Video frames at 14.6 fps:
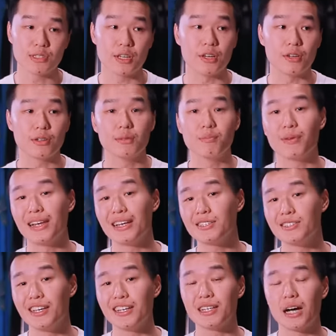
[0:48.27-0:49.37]
So
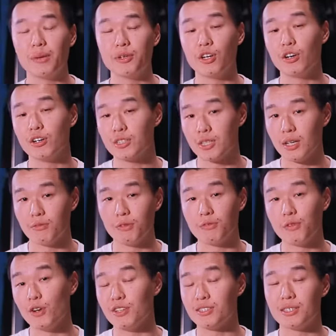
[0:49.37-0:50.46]
plants need carbon dioxide for
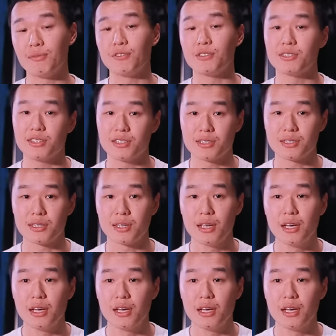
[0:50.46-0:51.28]
photosynthesis.